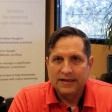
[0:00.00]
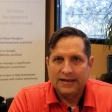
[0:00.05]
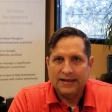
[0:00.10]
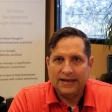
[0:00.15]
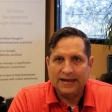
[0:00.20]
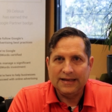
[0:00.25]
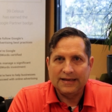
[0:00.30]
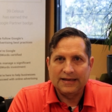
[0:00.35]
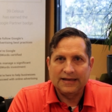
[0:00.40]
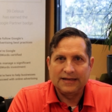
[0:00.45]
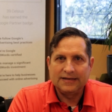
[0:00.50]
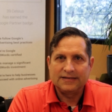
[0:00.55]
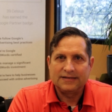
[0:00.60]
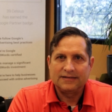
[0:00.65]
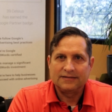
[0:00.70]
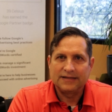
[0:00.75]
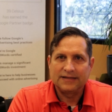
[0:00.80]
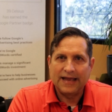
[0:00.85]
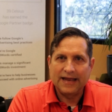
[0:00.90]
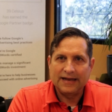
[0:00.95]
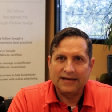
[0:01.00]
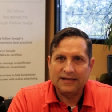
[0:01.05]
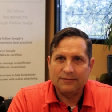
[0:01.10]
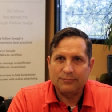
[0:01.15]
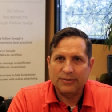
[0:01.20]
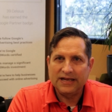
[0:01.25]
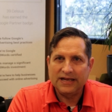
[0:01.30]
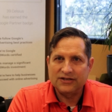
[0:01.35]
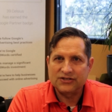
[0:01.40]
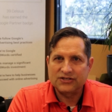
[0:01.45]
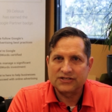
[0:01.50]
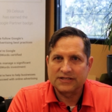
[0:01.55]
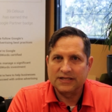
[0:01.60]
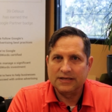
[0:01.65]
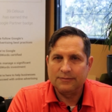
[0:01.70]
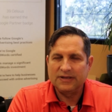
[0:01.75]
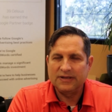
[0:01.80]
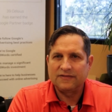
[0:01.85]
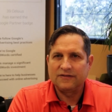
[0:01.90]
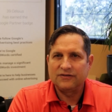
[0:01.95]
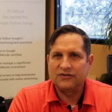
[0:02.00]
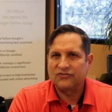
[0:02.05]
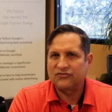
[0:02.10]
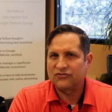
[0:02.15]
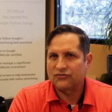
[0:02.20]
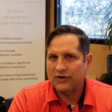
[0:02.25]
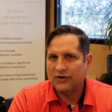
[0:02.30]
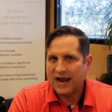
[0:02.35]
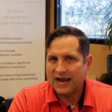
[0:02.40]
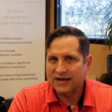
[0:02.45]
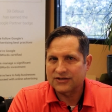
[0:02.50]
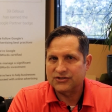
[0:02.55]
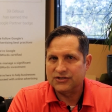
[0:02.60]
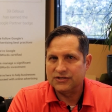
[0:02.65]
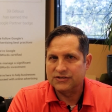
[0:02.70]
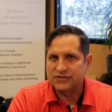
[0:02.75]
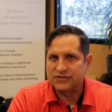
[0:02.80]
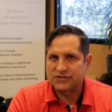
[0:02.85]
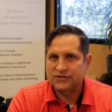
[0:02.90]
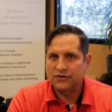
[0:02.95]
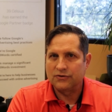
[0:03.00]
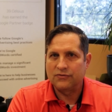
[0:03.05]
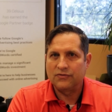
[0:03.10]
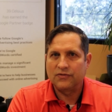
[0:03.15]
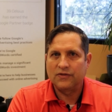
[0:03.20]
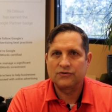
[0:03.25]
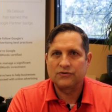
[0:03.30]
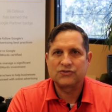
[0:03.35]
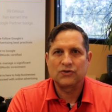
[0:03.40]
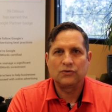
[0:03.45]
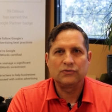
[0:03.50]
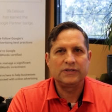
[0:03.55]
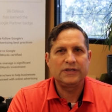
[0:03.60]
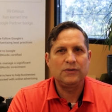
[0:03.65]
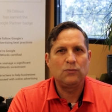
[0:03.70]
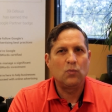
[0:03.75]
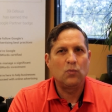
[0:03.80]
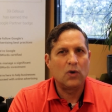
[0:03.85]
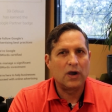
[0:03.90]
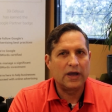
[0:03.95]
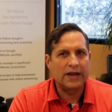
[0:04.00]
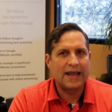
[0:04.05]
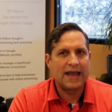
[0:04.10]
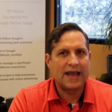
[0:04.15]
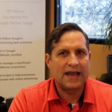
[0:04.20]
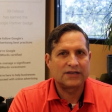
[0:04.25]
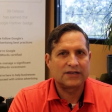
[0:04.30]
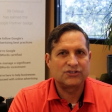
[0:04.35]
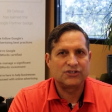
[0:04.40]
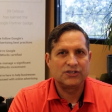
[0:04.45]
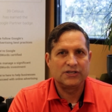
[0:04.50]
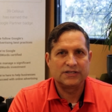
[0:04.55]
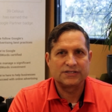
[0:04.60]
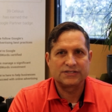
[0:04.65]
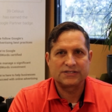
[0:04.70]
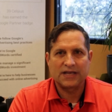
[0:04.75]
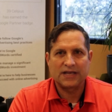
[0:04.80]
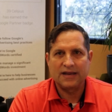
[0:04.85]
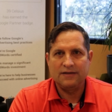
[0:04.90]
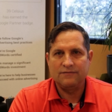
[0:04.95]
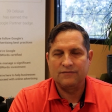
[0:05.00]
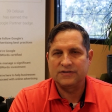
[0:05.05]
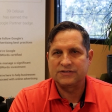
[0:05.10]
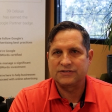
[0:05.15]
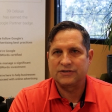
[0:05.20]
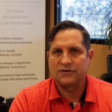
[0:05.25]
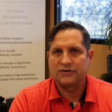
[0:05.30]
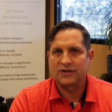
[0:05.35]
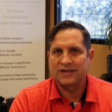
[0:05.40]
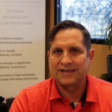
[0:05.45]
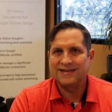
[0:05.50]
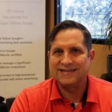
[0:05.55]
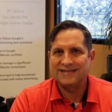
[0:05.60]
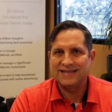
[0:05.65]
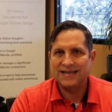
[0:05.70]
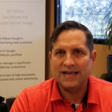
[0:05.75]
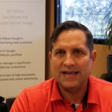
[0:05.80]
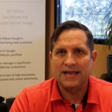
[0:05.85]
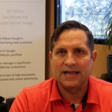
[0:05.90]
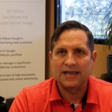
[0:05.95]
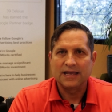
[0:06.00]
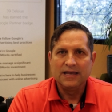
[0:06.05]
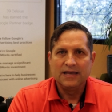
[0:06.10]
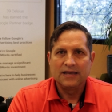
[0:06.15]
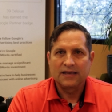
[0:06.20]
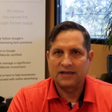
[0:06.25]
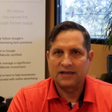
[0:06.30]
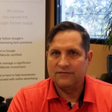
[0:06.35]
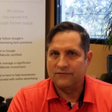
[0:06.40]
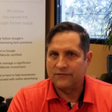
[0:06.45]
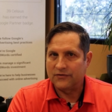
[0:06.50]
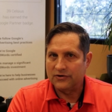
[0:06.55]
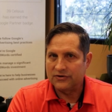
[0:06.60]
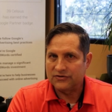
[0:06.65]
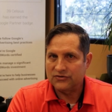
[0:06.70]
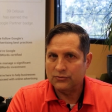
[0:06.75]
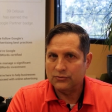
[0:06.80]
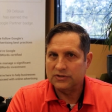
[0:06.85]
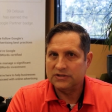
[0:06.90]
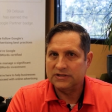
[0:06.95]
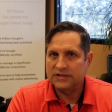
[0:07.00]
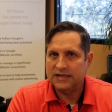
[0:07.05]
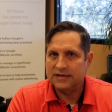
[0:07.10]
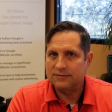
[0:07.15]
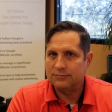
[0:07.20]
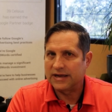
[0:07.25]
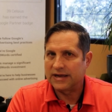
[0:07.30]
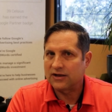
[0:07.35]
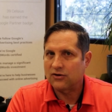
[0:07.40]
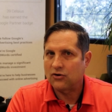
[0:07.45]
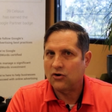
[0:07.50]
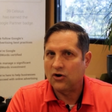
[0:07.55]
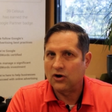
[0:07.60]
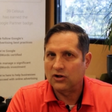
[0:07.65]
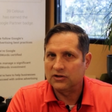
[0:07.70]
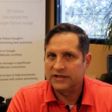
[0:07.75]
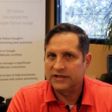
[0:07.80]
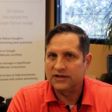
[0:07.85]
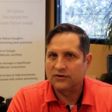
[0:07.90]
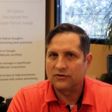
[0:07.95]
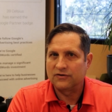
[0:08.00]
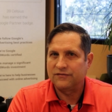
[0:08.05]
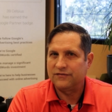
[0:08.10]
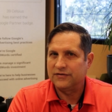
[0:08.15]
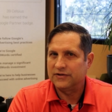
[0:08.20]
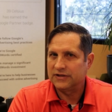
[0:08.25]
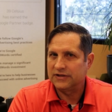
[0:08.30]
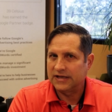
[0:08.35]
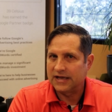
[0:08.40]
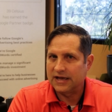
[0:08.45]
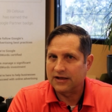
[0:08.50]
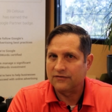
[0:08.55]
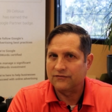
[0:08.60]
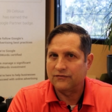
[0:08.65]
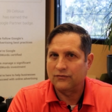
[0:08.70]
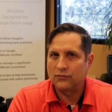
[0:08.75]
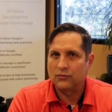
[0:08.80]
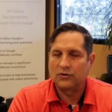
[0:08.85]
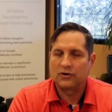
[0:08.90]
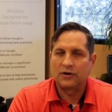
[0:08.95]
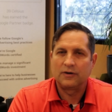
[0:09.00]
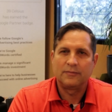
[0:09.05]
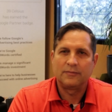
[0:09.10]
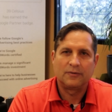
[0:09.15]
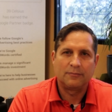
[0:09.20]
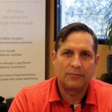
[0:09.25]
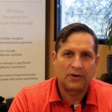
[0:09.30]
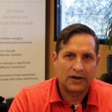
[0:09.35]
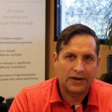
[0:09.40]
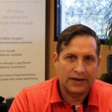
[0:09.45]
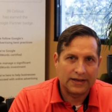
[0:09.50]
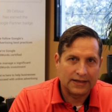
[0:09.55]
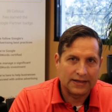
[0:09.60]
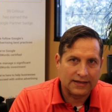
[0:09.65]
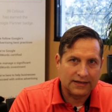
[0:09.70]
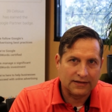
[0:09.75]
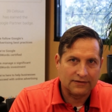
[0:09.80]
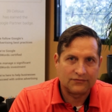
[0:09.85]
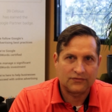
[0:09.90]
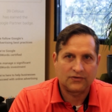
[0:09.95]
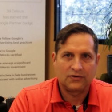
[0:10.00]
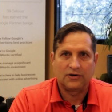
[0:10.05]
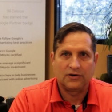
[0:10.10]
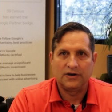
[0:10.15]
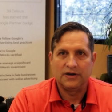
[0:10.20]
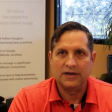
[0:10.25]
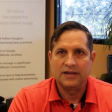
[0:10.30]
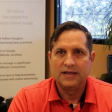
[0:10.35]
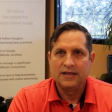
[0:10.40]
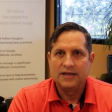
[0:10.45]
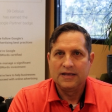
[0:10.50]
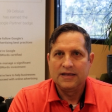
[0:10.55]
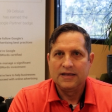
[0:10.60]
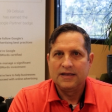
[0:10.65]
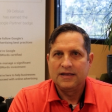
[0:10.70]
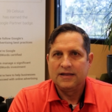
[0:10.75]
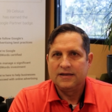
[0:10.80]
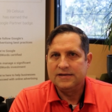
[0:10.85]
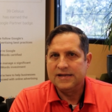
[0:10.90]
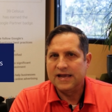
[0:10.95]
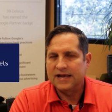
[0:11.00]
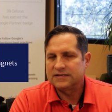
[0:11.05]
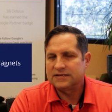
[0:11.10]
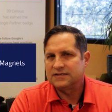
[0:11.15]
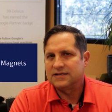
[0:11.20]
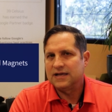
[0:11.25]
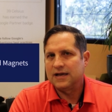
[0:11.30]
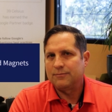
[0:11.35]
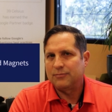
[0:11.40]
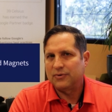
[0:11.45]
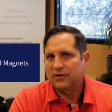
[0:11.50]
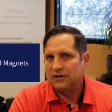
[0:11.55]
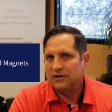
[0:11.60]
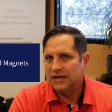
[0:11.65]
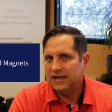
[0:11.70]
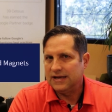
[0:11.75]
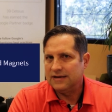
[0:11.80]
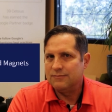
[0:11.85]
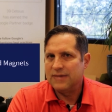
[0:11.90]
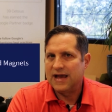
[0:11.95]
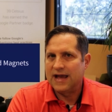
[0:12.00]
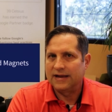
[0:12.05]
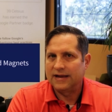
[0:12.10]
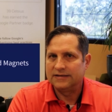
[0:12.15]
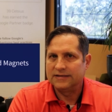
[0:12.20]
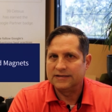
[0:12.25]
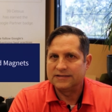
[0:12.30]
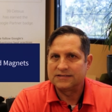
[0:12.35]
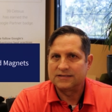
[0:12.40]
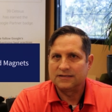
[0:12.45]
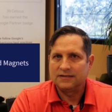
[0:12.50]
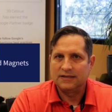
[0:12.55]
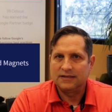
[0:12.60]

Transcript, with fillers: And landing pages limit the distractions, so there's only one action a site visitor can take convert to a lead by calling or filling out a form or buying a gift card. Next up are lead magnets.